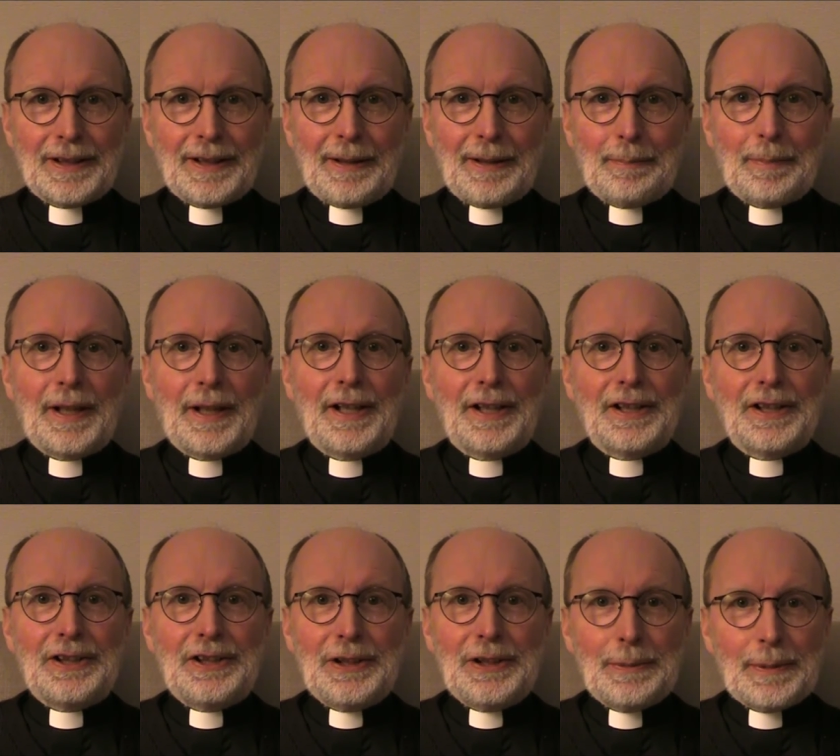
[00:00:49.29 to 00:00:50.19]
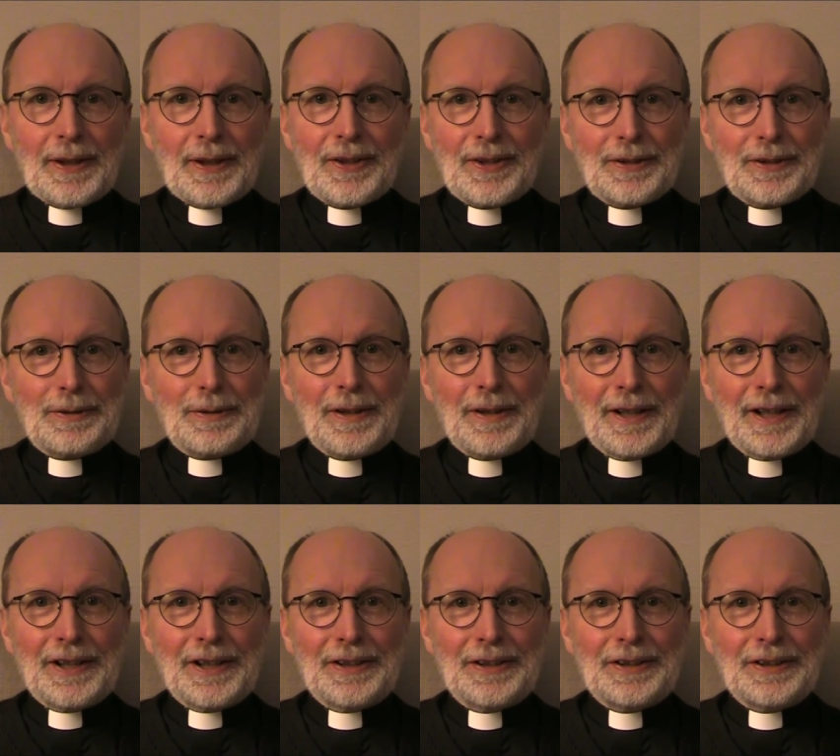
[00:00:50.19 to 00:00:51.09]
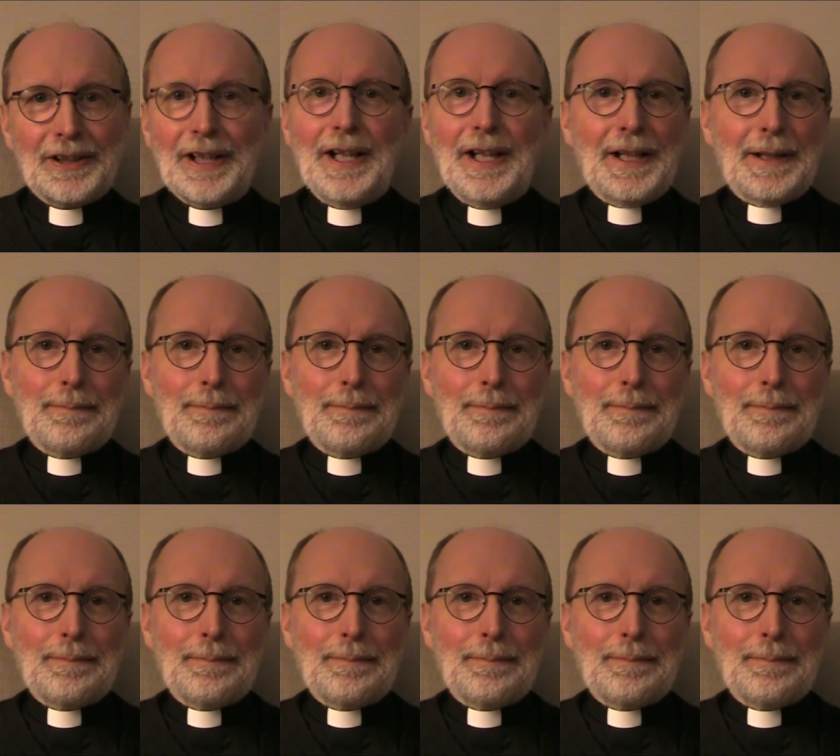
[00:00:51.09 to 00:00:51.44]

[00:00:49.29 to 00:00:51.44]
up, "You are the Christ."